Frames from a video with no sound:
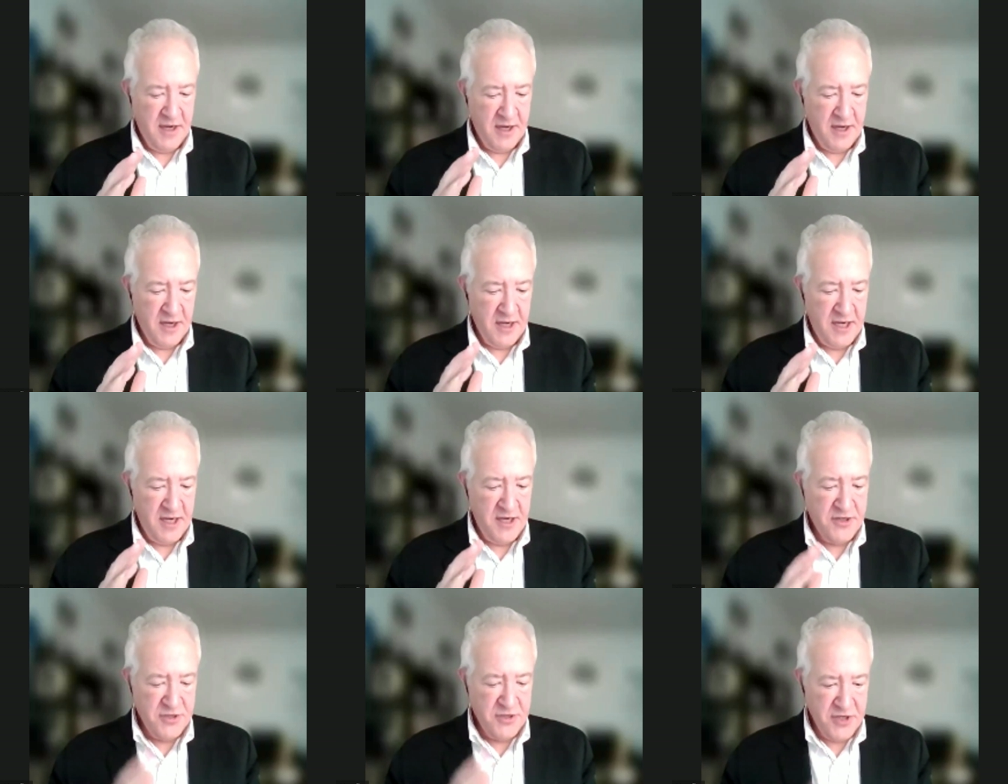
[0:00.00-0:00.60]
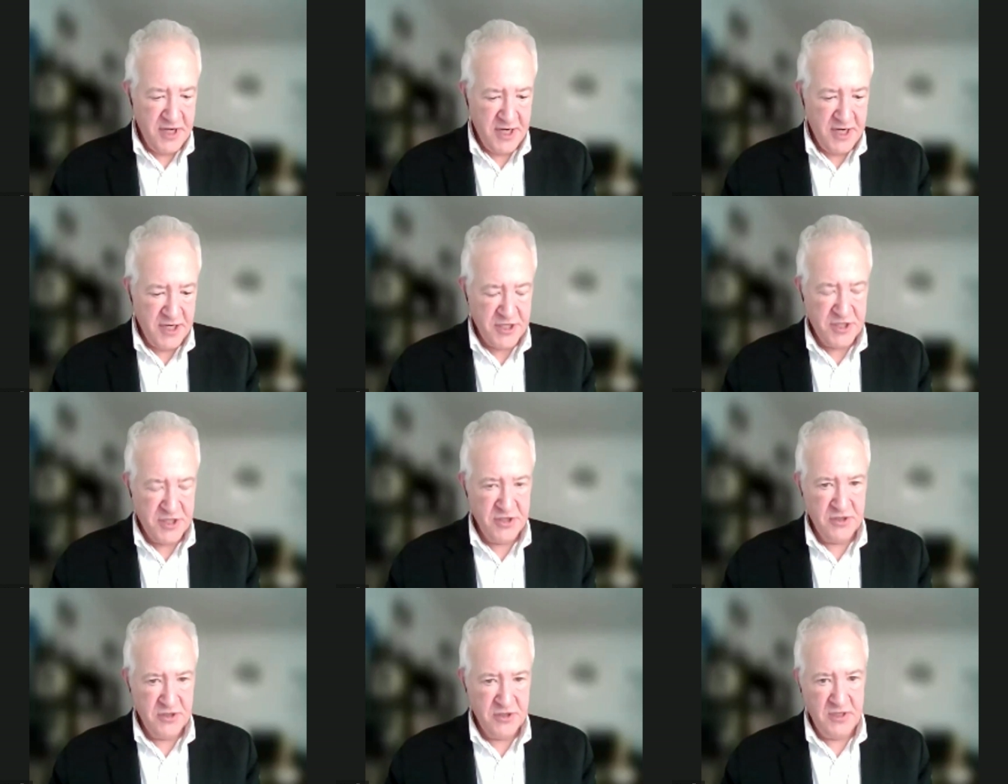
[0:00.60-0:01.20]
uh,
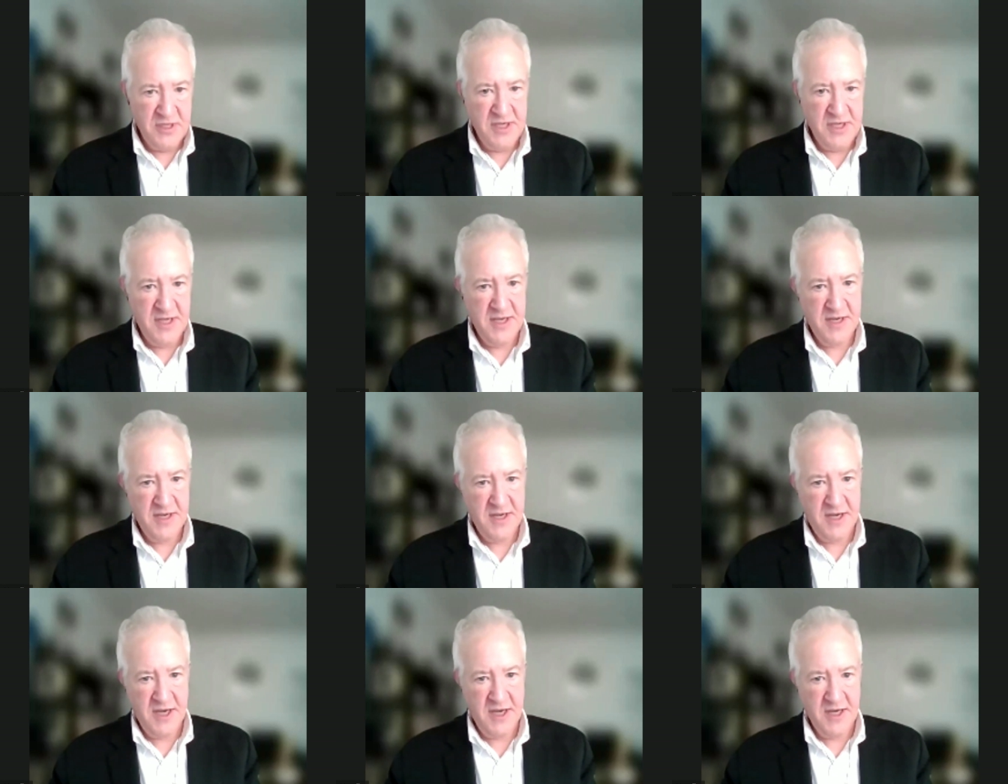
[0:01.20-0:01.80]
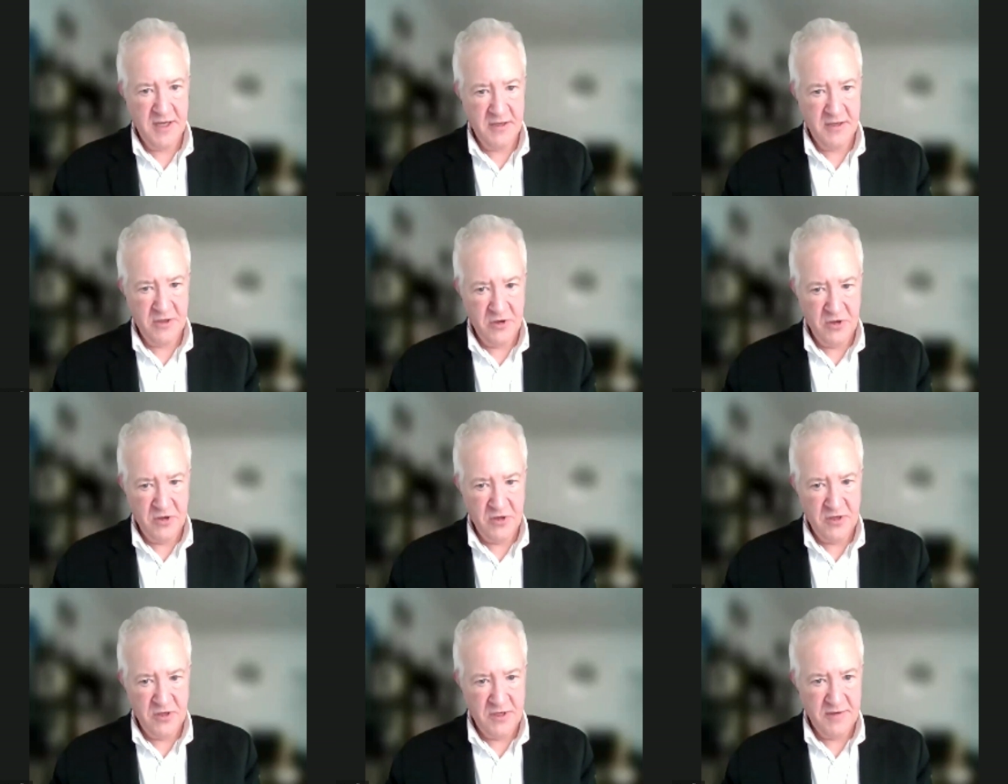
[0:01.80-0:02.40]
international uh,
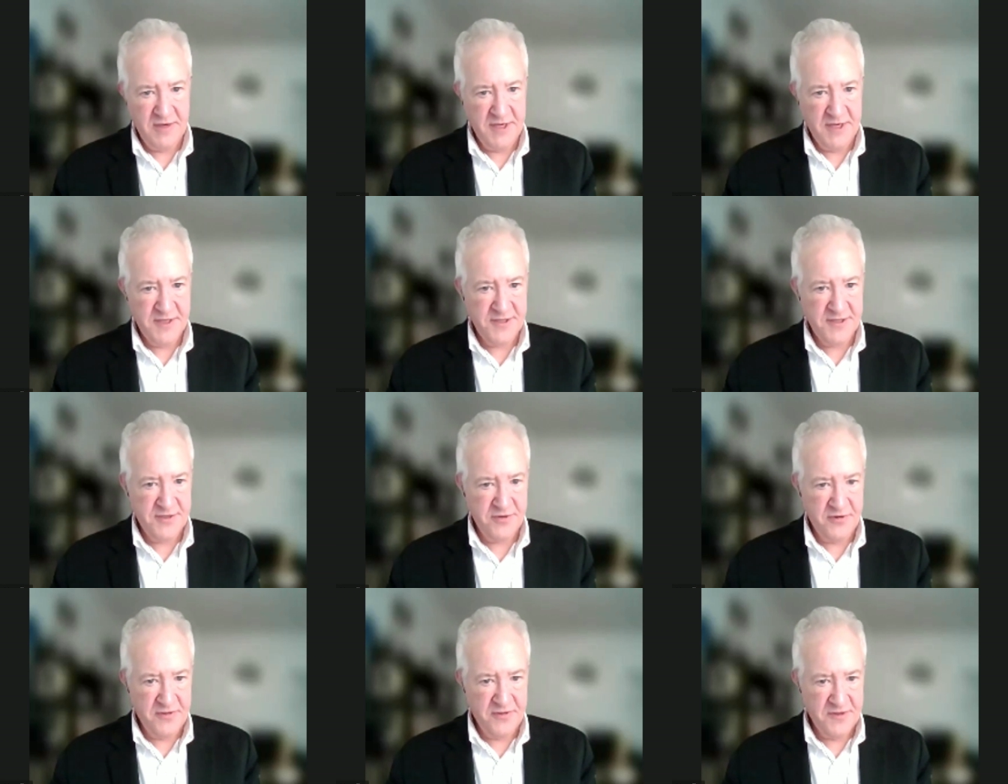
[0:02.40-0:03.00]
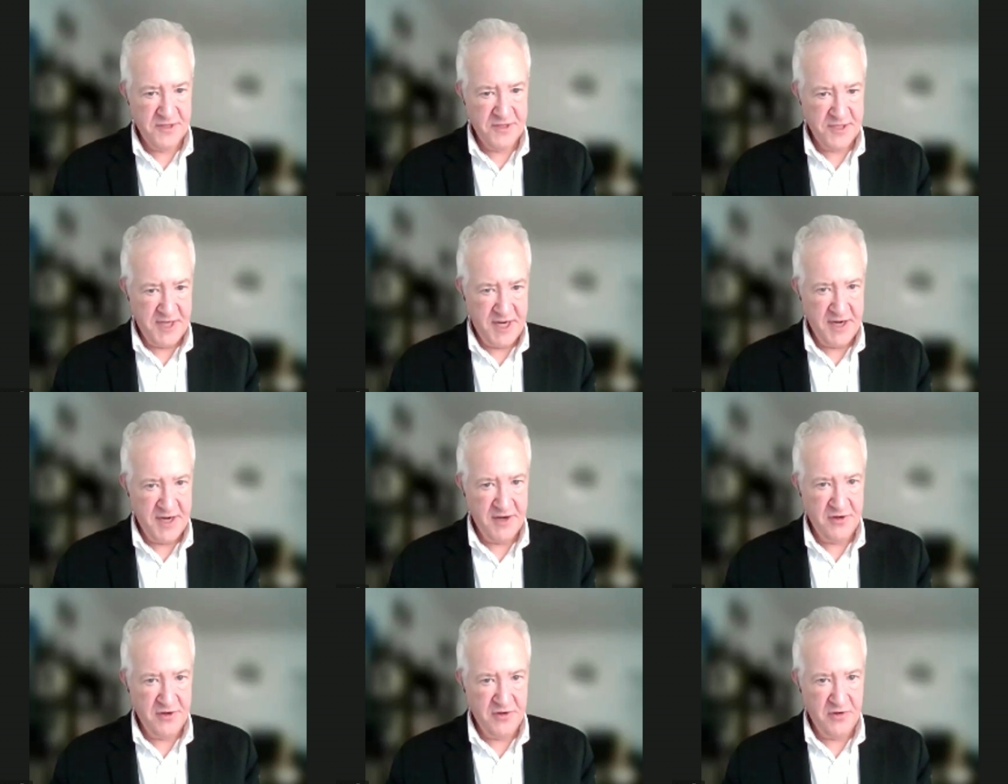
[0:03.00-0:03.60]
law is sort of the
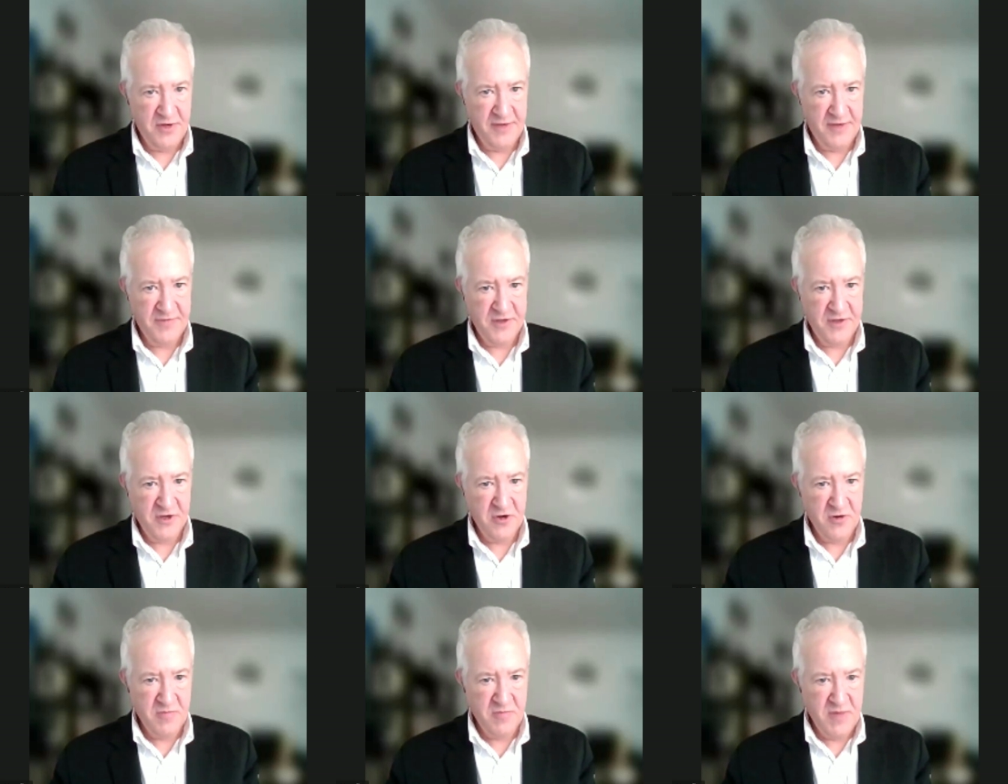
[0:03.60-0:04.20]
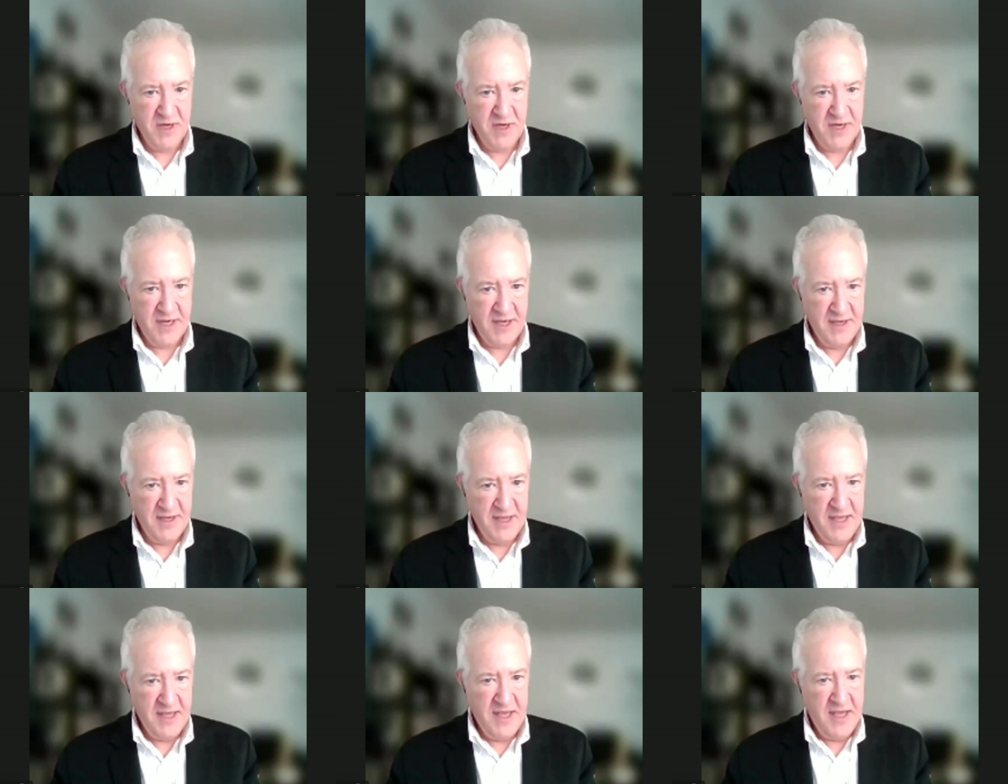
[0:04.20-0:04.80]
standard you have to go
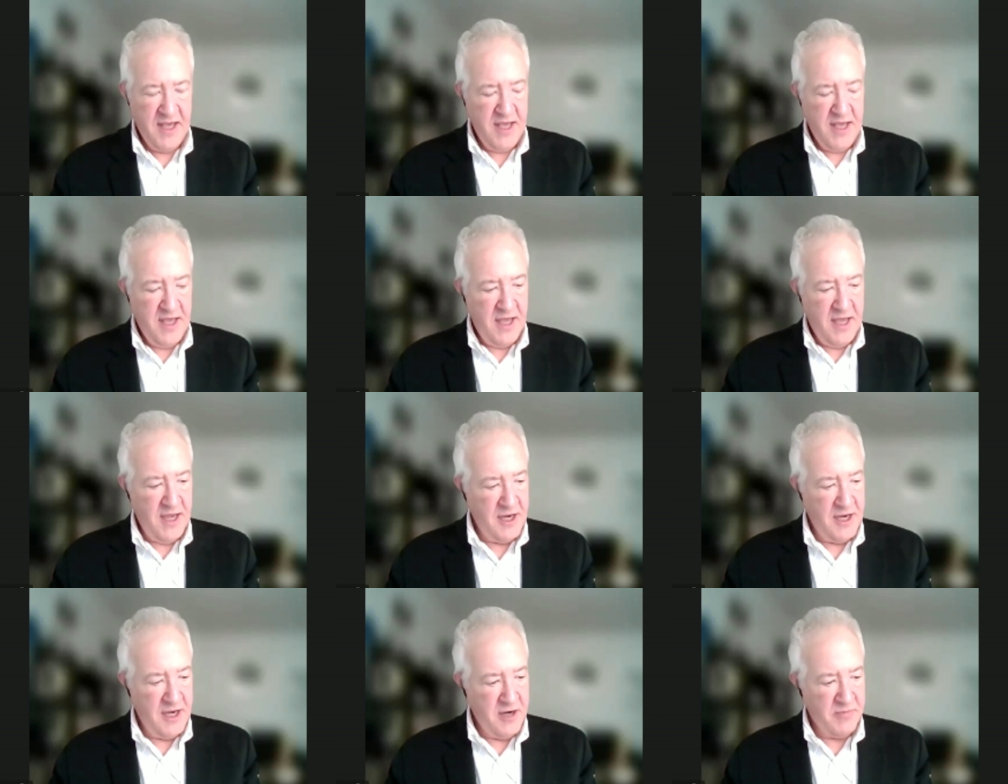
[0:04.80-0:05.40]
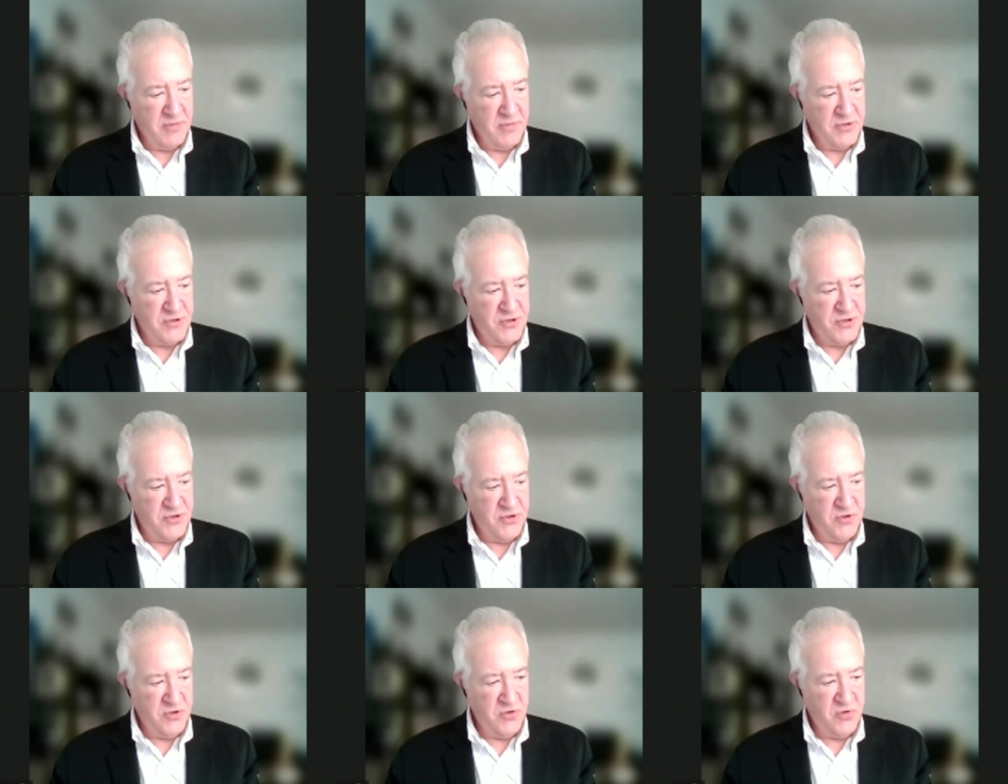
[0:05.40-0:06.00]
by. And number
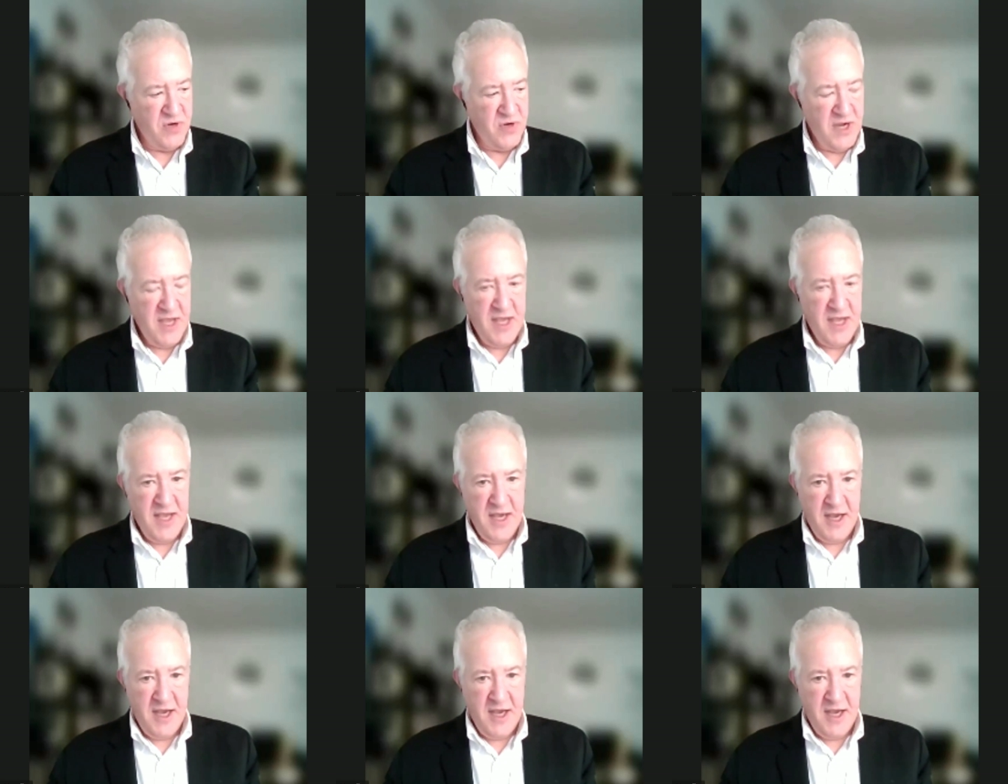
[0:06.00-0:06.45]
two,